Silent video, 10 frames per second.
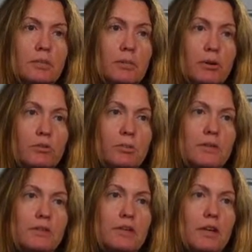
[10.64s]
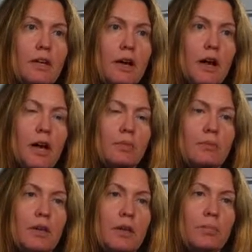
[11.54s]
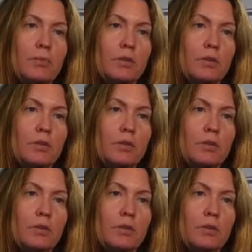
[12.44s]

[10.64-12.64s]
department. I'm the